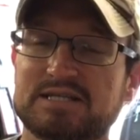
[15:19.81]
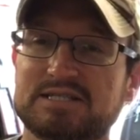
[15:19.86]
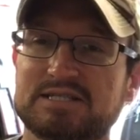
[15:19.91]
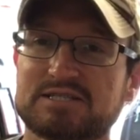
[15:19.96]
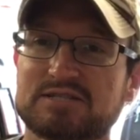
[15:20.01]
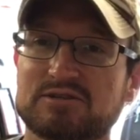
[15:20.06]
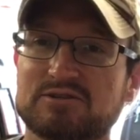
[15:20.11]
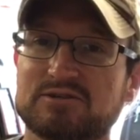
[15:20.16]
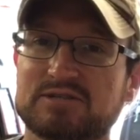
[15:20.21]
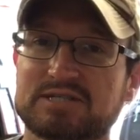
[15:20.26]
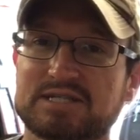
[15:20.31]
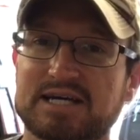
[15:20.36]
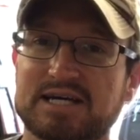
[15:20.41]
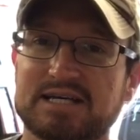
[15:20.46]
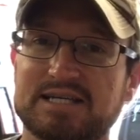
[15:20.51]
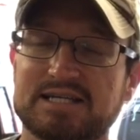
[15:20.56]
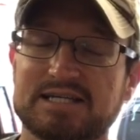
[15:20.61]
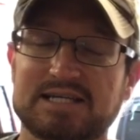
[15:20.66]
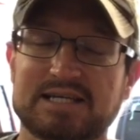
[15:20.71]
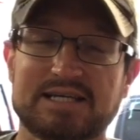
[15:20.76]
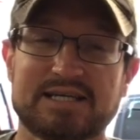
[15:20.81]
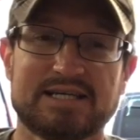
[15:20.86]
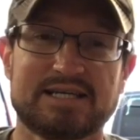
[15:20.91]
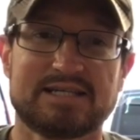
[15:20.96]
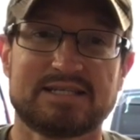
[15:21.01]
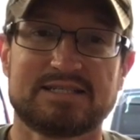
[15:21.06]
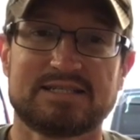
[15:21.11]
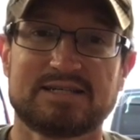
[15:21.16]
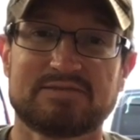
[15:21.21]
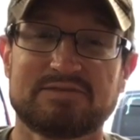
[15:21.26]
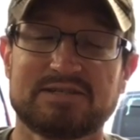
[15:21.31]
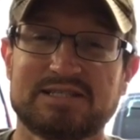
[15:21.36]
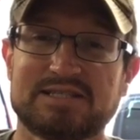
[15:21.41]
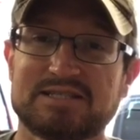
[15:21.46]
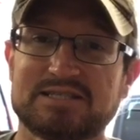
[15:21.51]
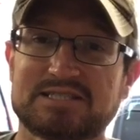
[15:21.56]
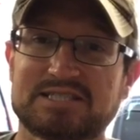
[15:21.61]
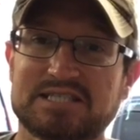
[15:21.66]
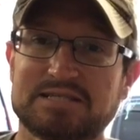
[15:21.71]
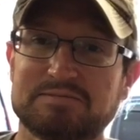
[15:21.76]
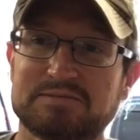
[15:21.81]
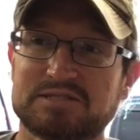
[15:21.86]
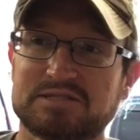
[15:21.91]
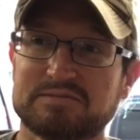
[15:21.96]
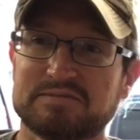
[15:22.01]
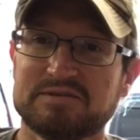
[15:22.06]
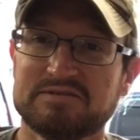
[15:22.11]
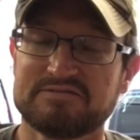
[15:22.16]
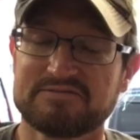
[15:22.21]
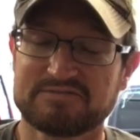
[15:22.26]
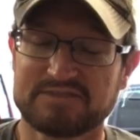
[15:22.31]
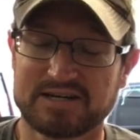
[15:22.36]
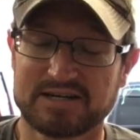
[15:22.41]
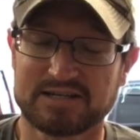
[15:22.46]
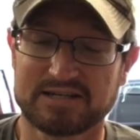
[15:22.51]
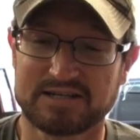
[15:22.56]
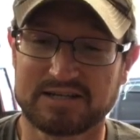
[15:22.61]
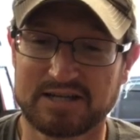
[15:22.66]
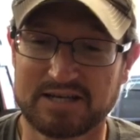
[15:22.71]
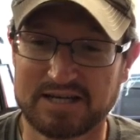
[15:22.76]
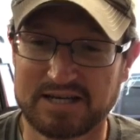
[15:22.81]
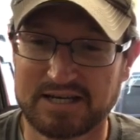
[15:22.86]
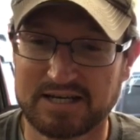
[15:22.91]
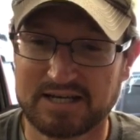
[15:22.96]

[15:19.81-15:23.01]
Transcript: I just looked at it, and everything seems to be fine.